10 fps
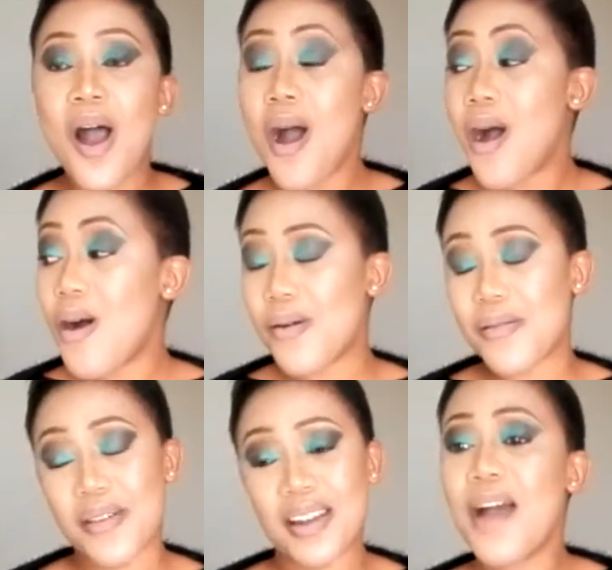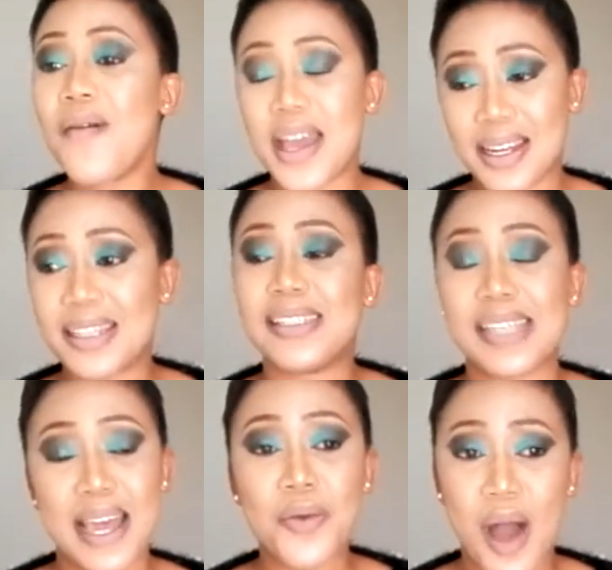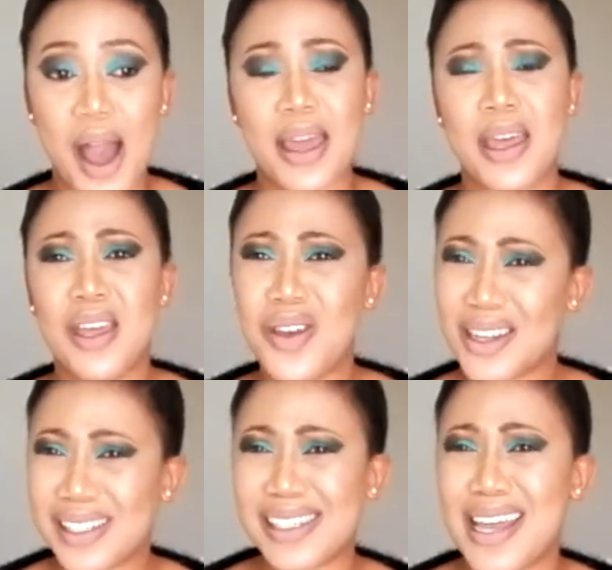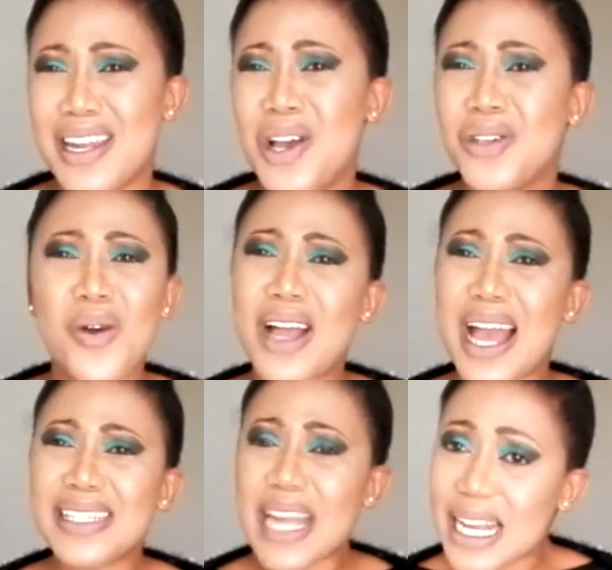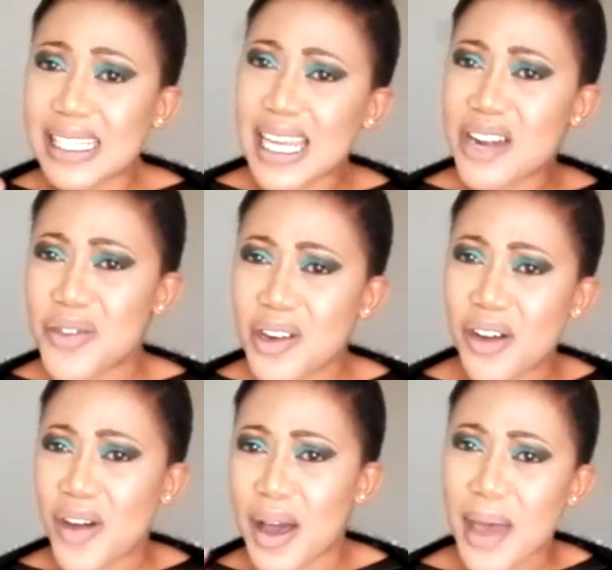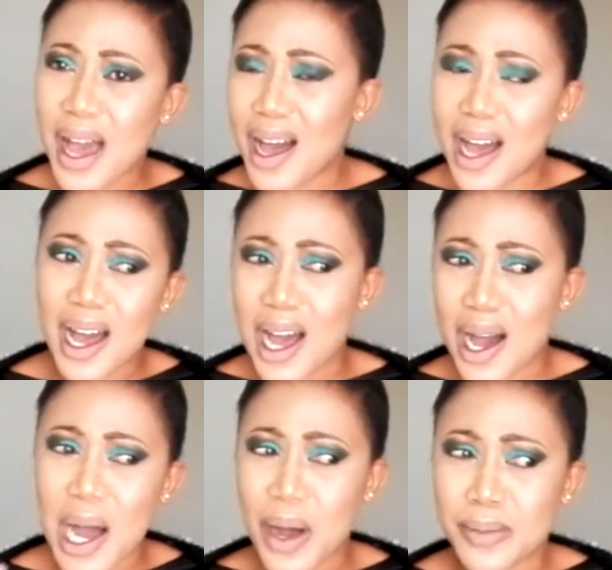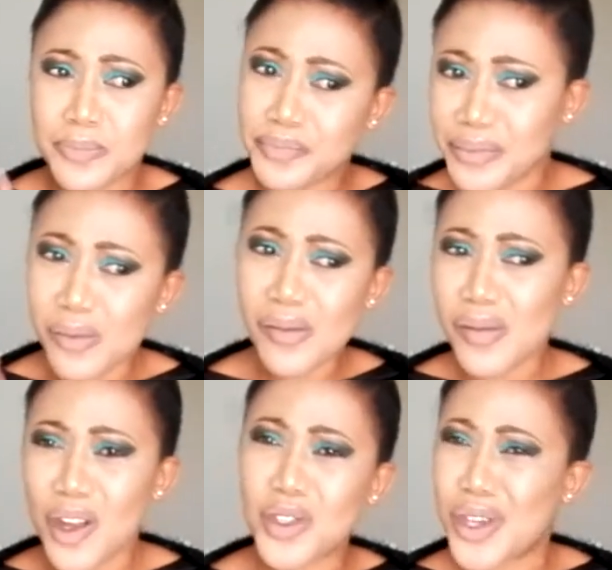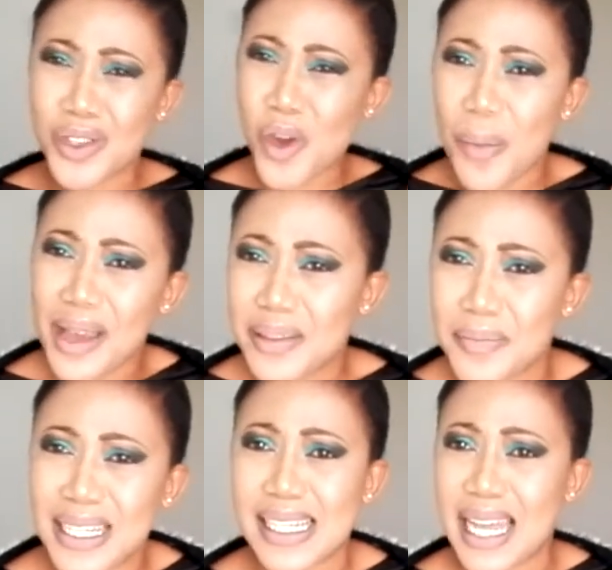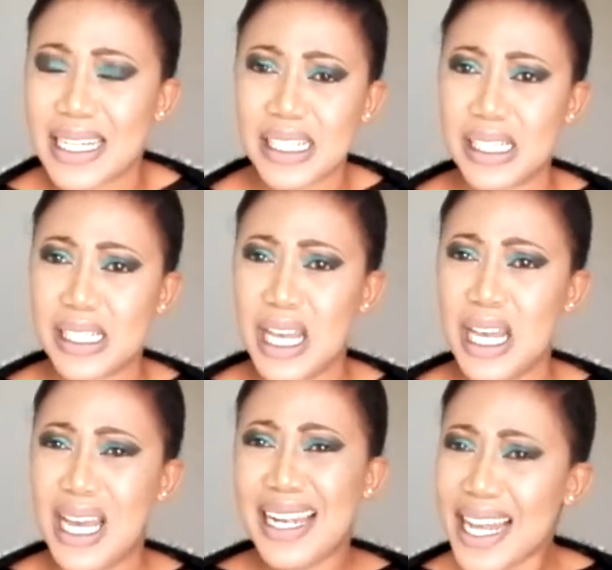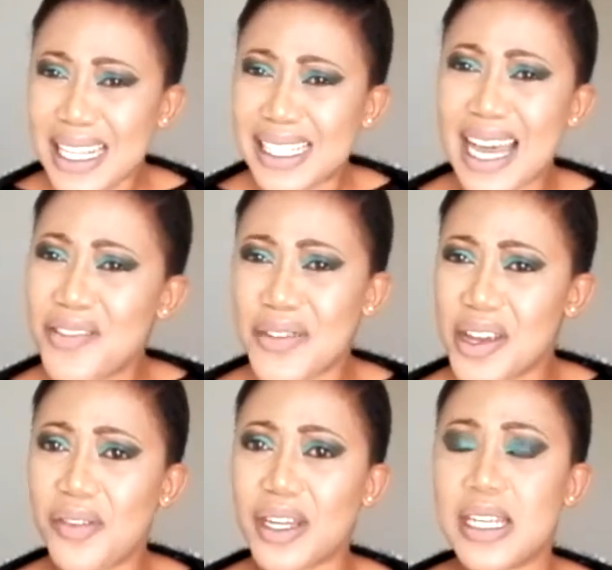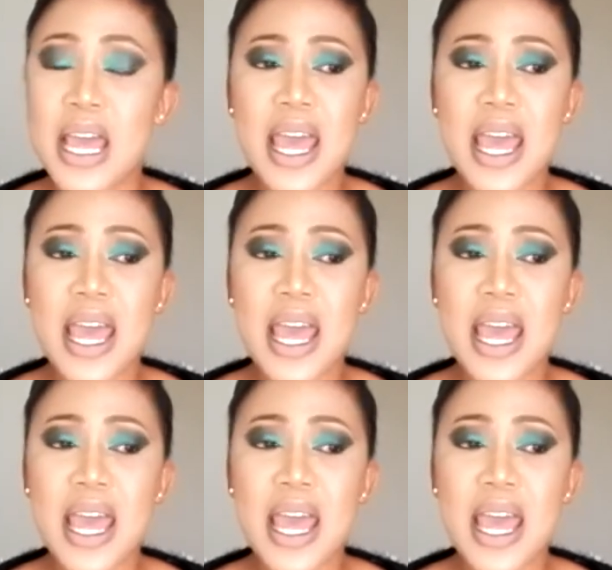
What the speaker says: Oh, now I understand why. You understand? So guys, let us get rid of our dormant mentality. Let us get rid of it.